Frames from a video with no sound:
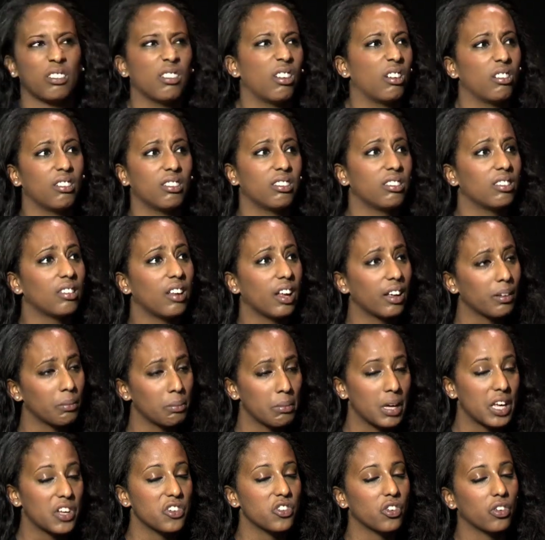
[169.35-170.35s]
not like
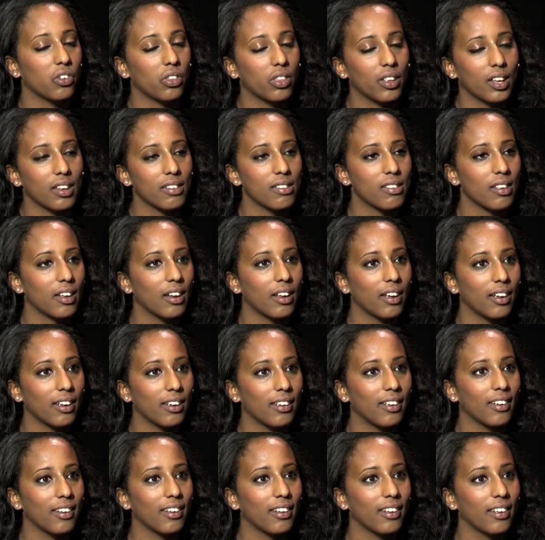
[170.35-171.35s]
major things that
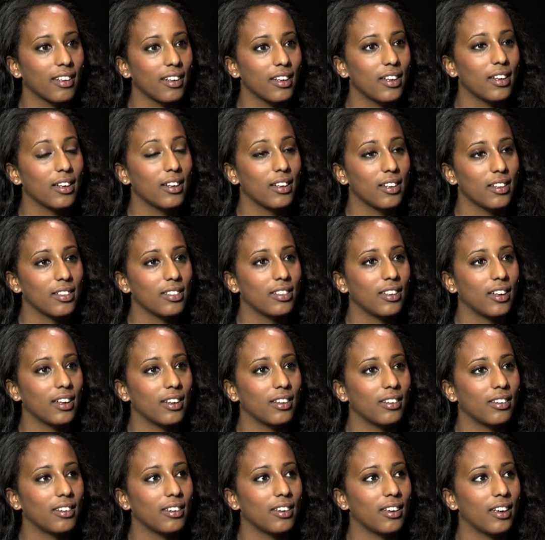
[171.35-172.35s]

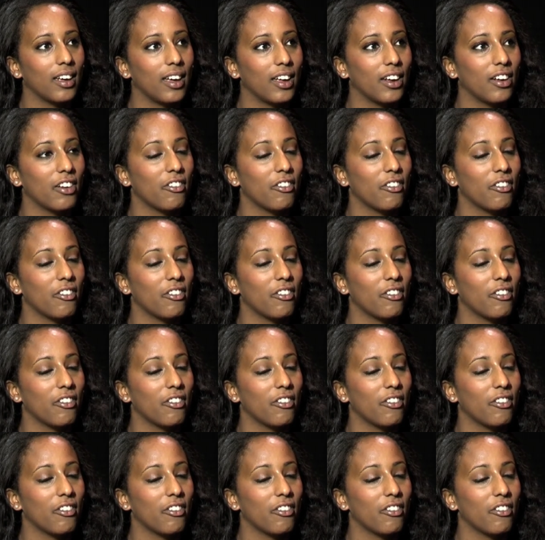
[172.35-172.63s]
had